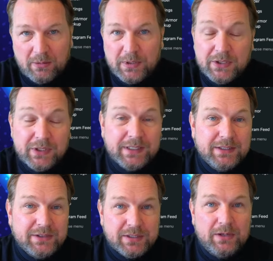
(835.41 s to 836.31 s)
Armor that you can
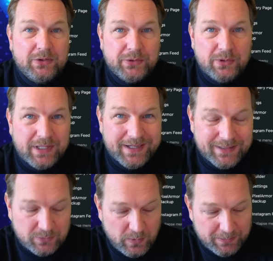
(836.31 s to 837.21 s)
install to
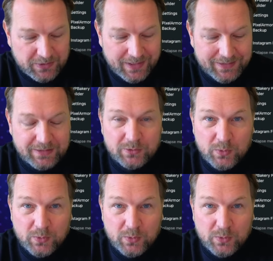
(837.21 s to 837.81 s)
clients' websites